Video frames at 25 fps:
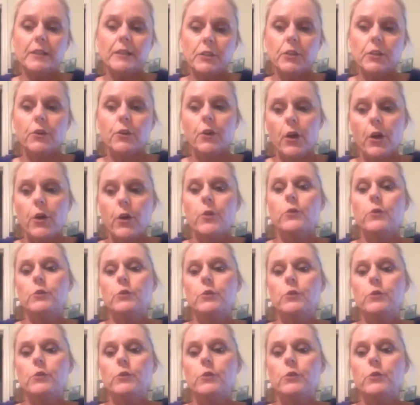your coach.
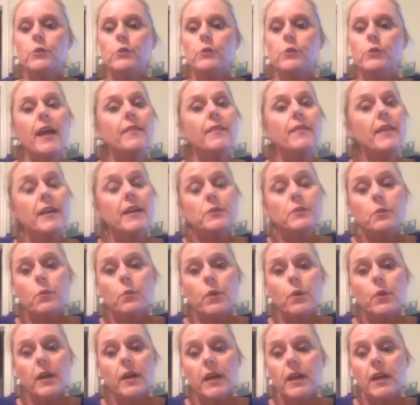And that's what
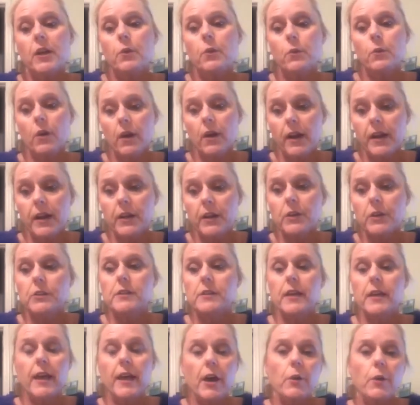we're here. We're here to
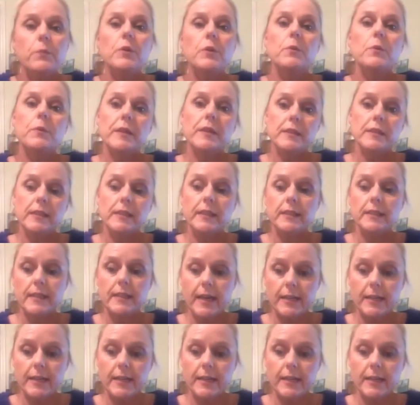help you be
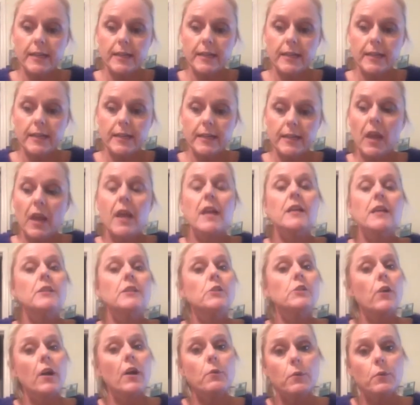successful.
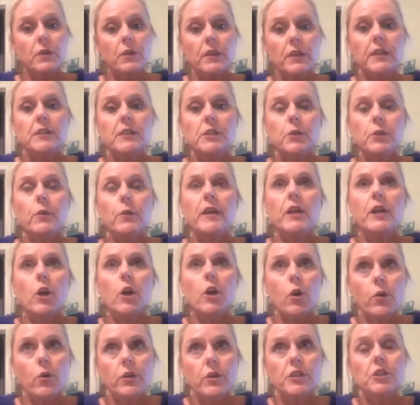So I really do
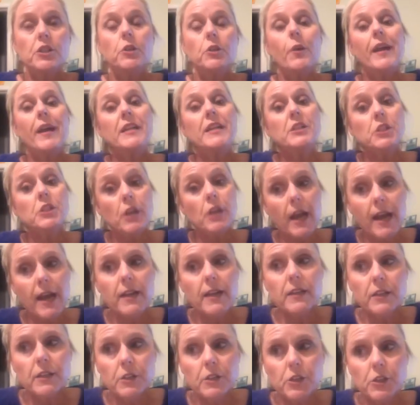encourage you and
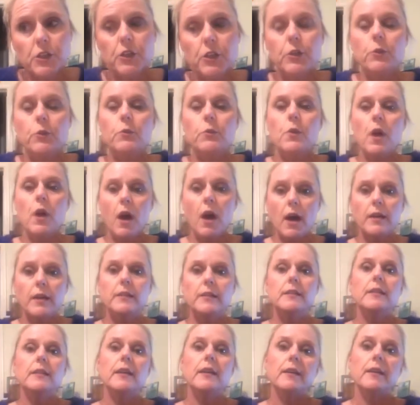challenge you not
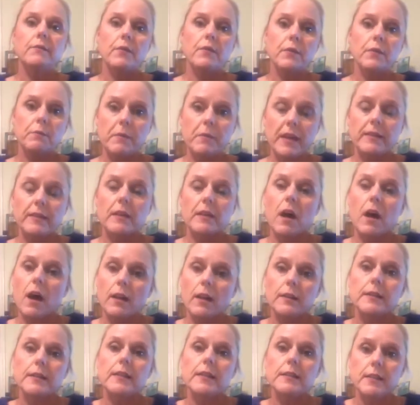to make the
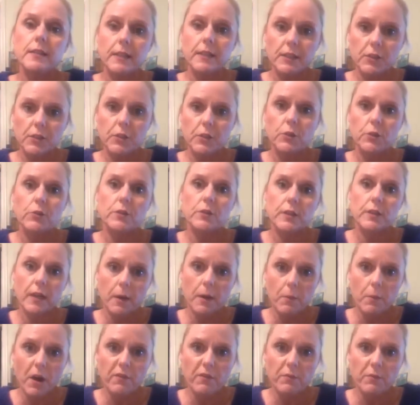holidays an excuse to come
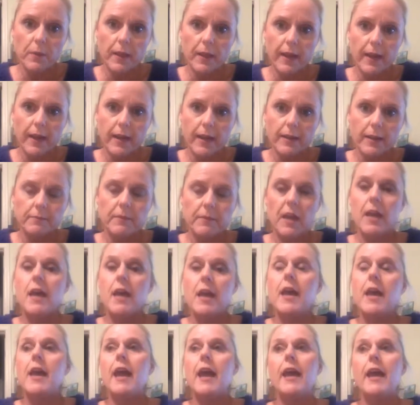off plan.
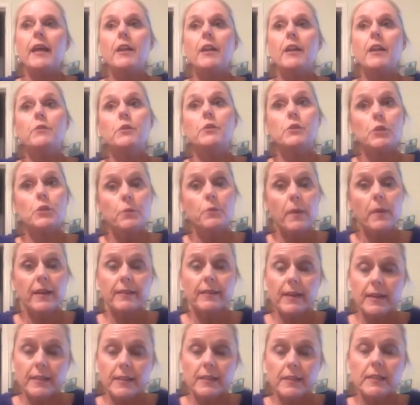And if you do make
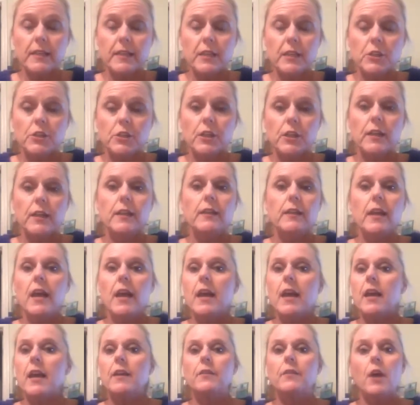that decision,
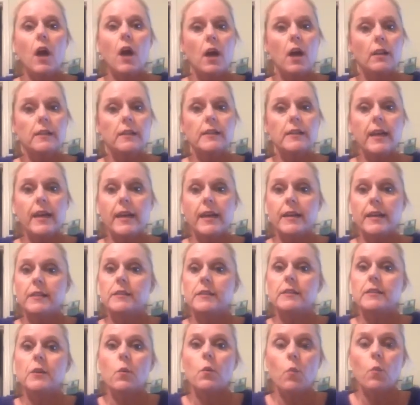the holidays,
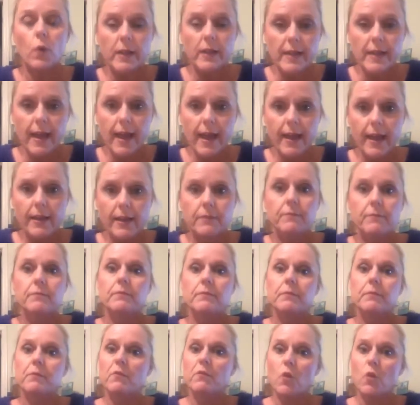one day,
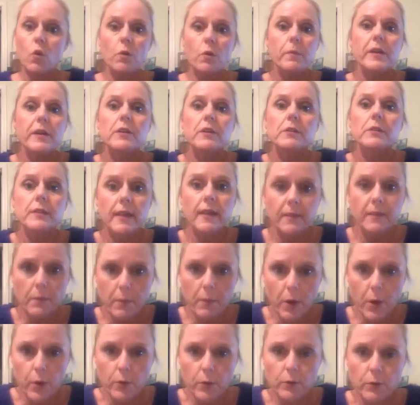4 meals at the
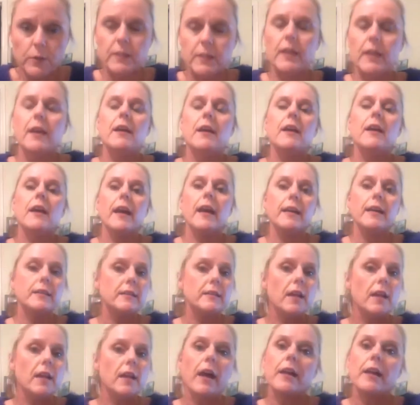most. It's
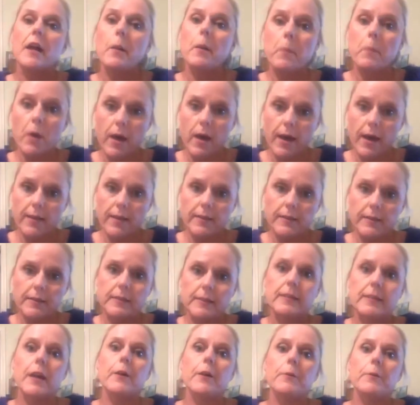not a month.
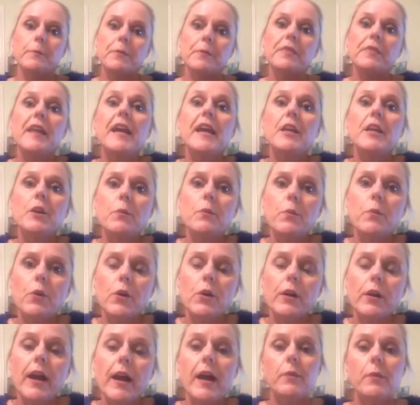So thank you, Brooke.
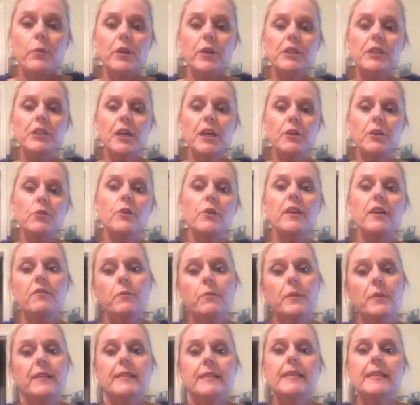I appreciate you giving
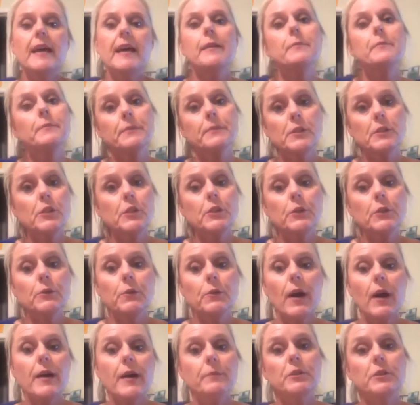me the time to
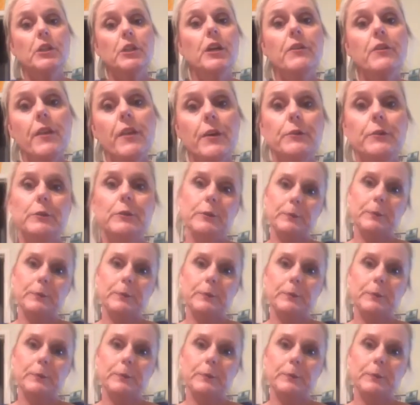share those.